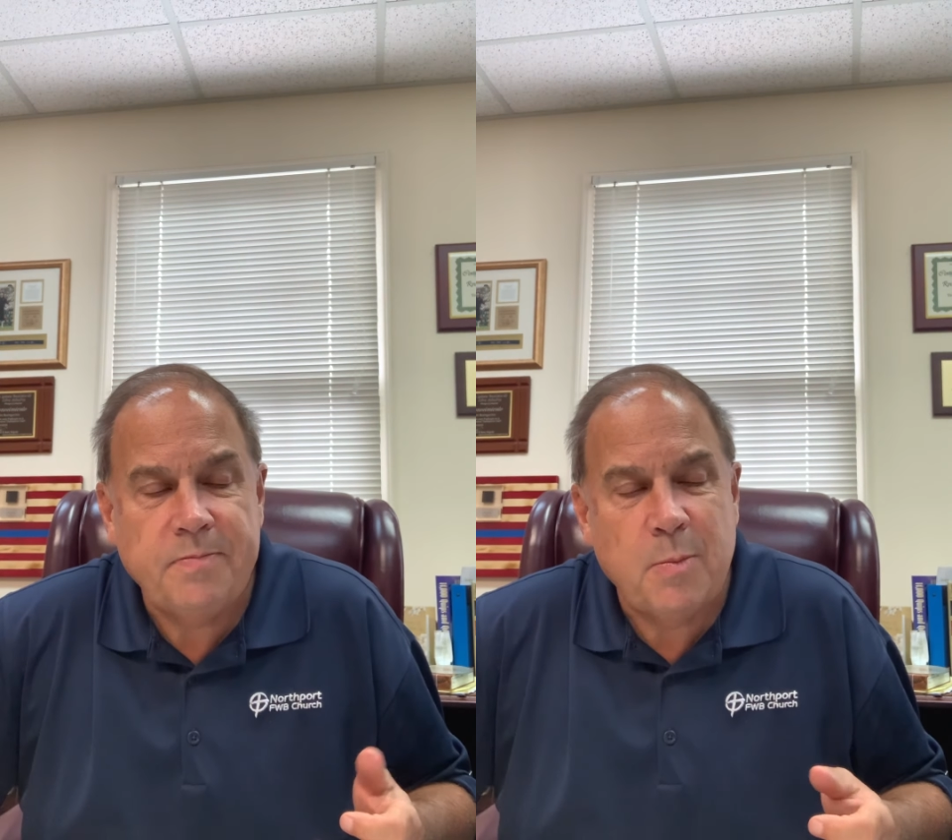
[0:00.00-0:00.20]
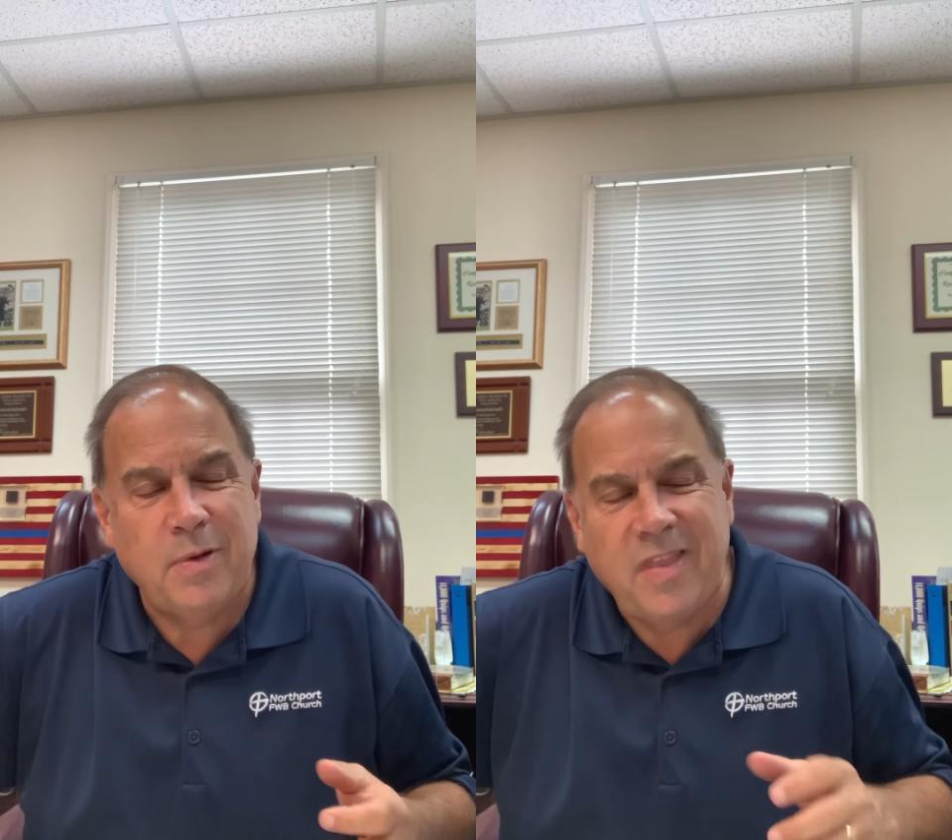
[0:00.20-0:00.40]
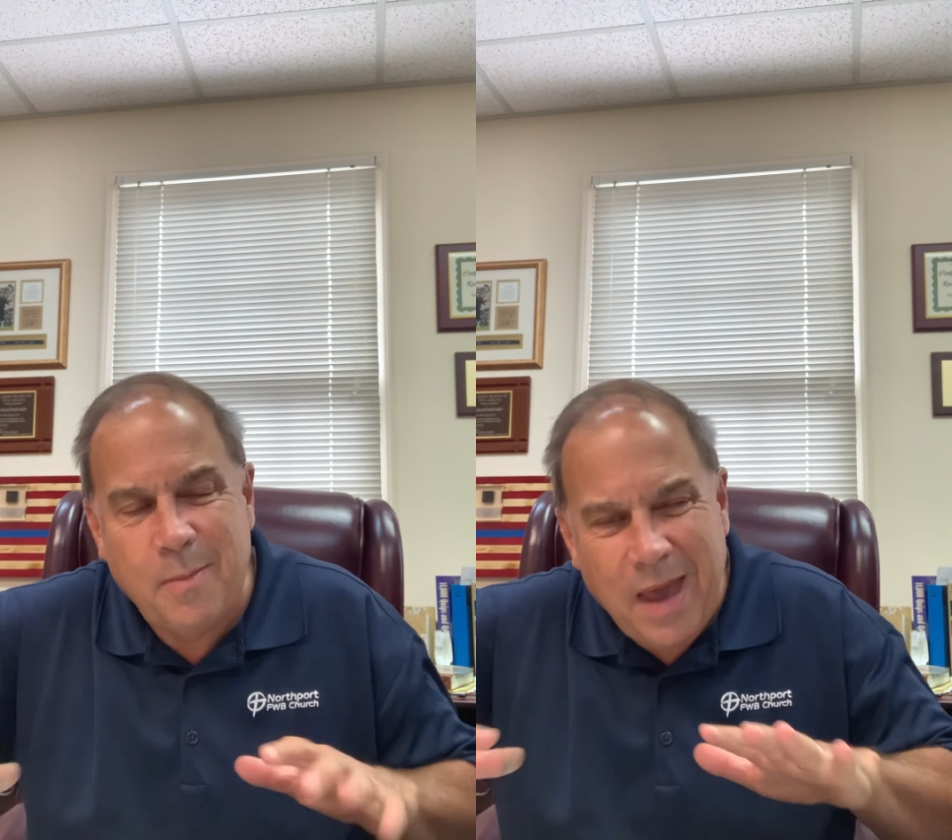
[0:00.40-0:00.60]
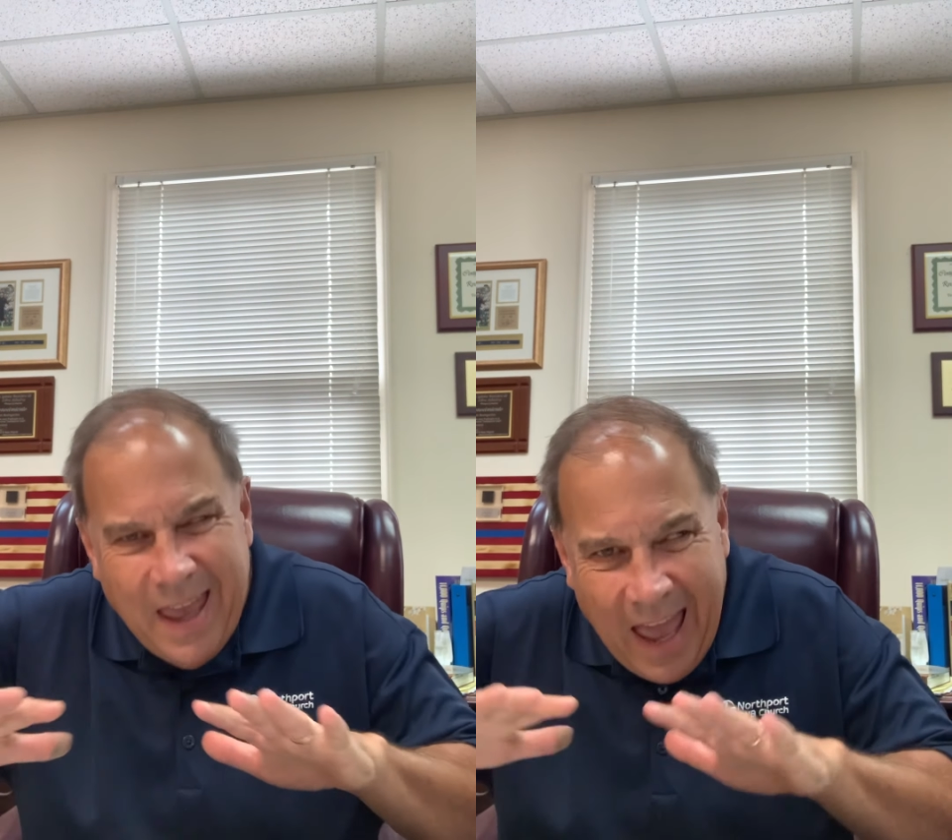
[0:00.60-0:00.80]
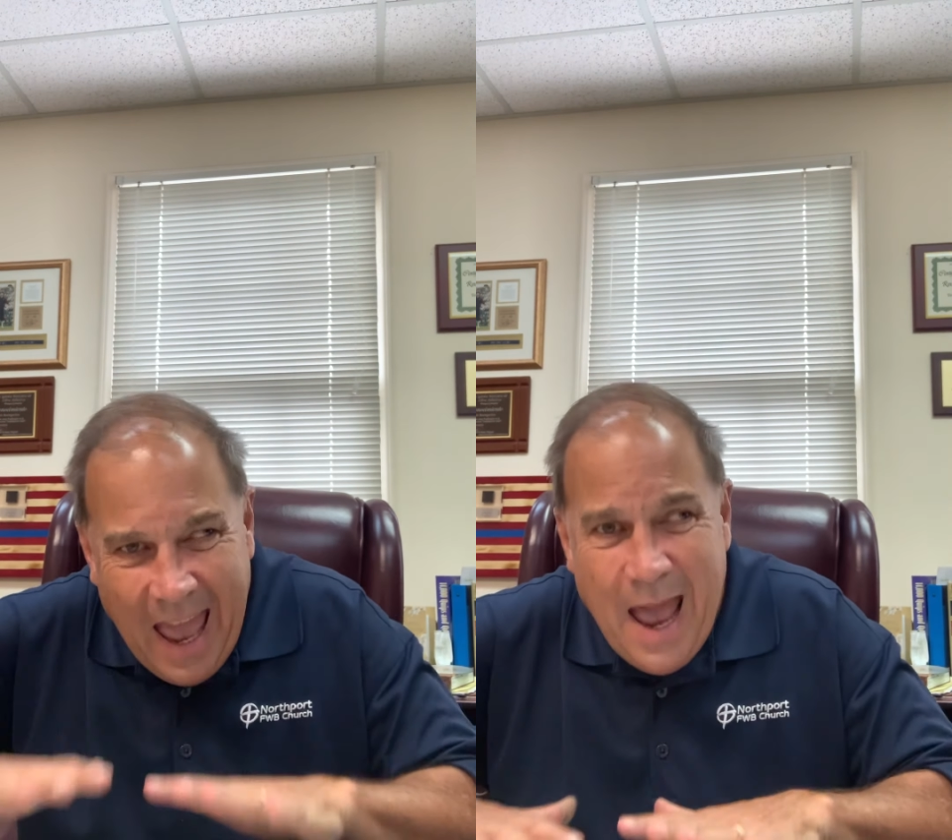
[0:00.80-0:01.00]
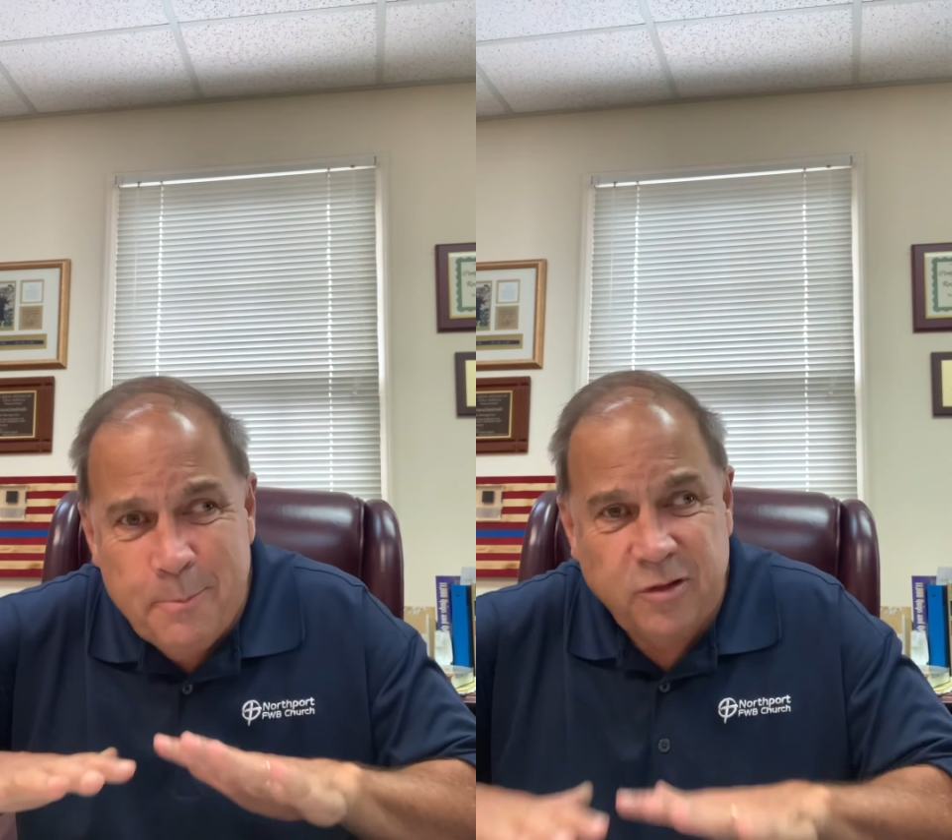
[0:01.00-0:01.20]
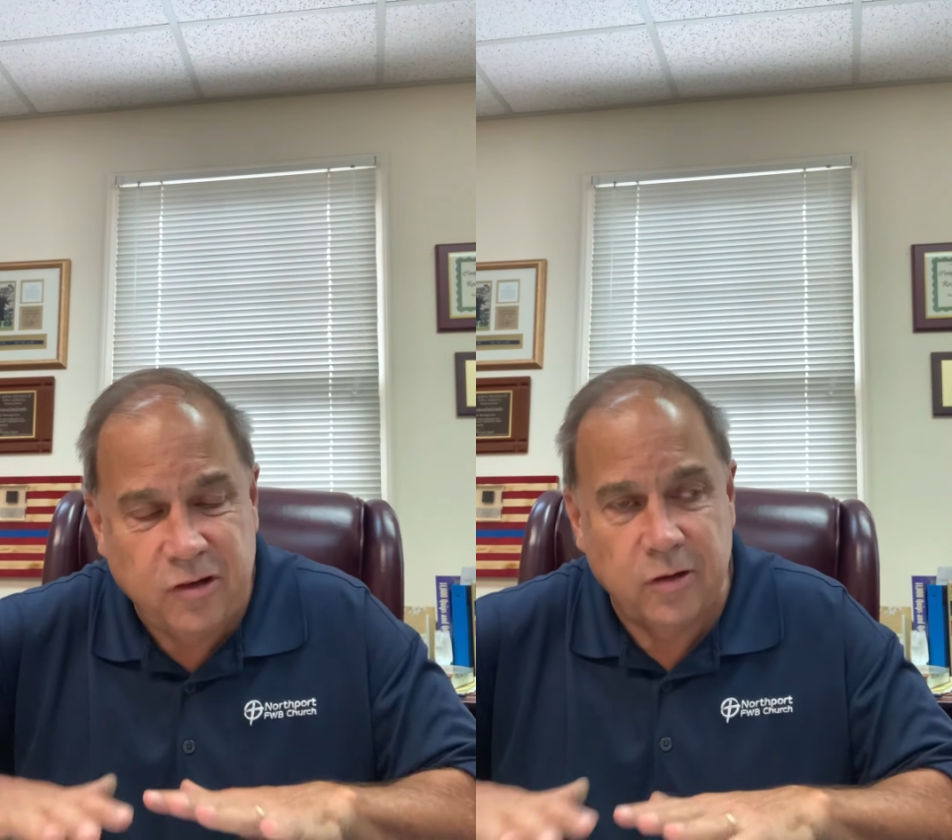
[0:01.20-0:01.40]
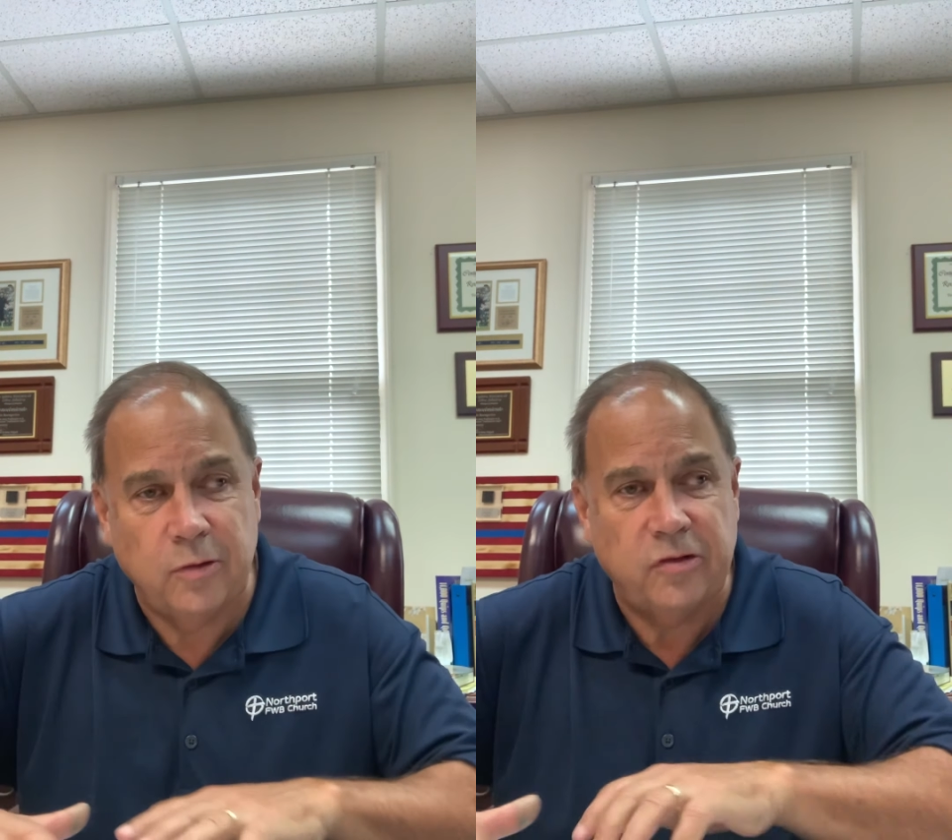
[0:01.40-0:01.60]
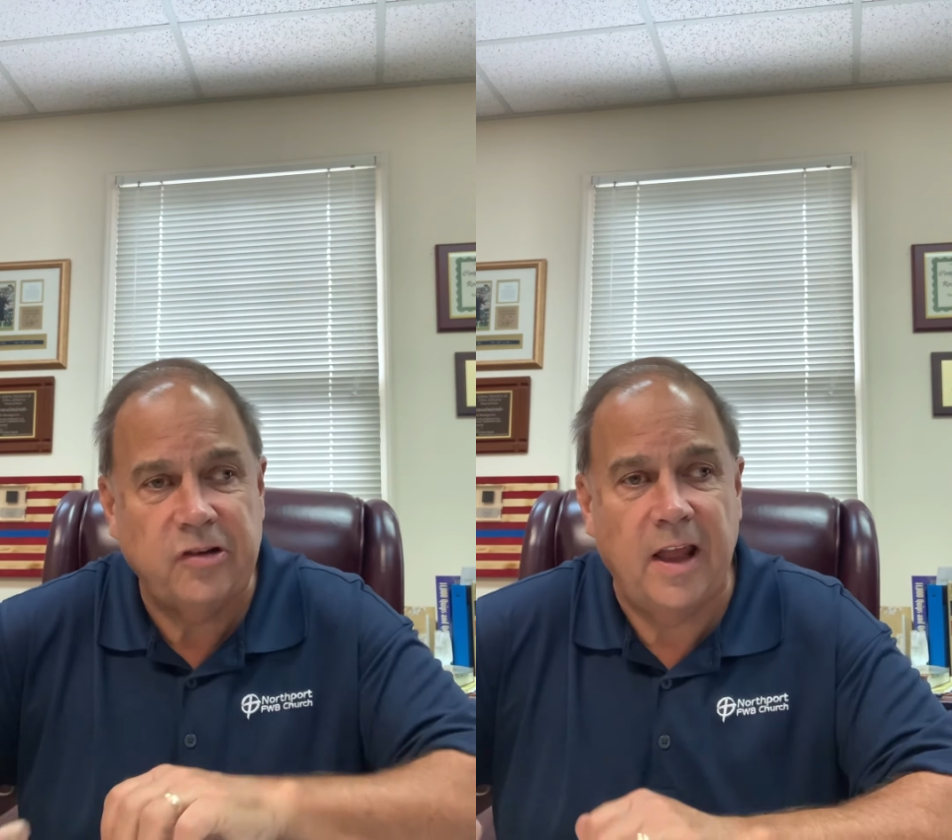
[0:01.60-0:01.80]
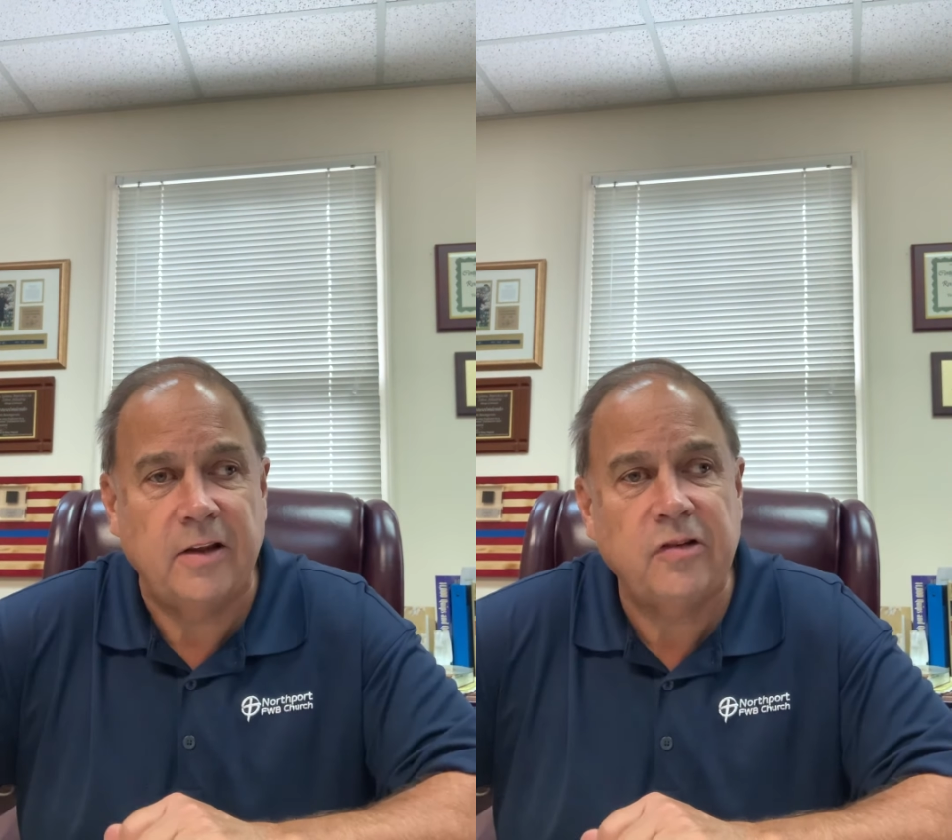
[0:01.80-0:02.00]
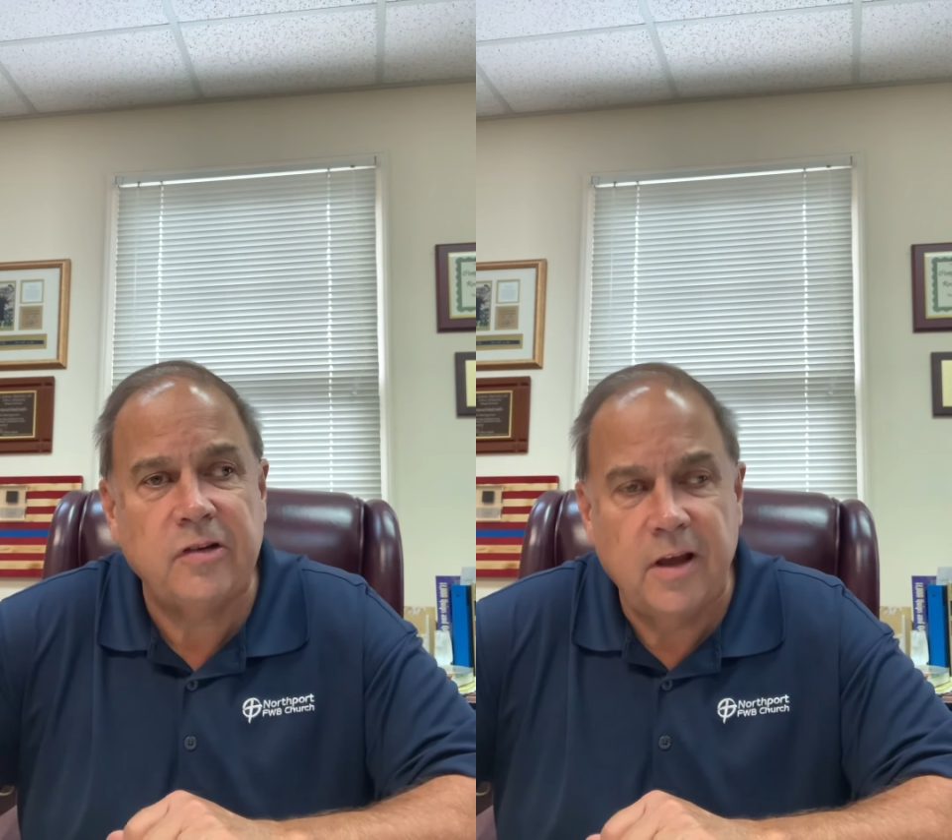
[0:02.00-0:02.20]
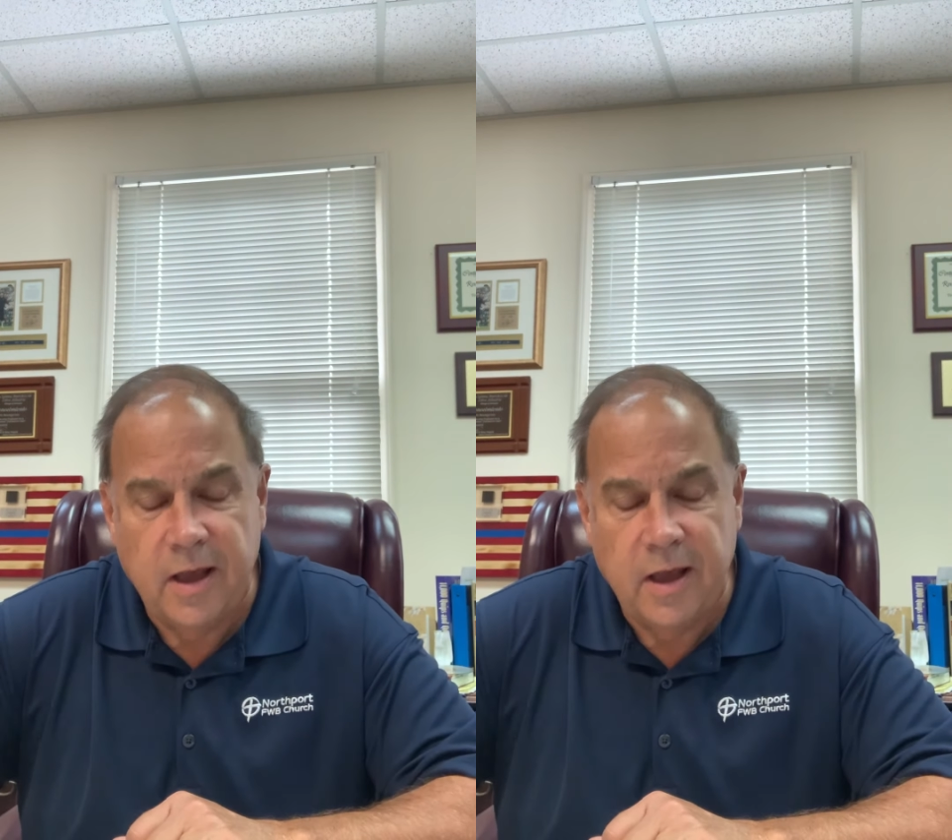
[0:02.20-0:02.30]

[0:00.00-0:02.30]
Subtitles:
but they make absolute sense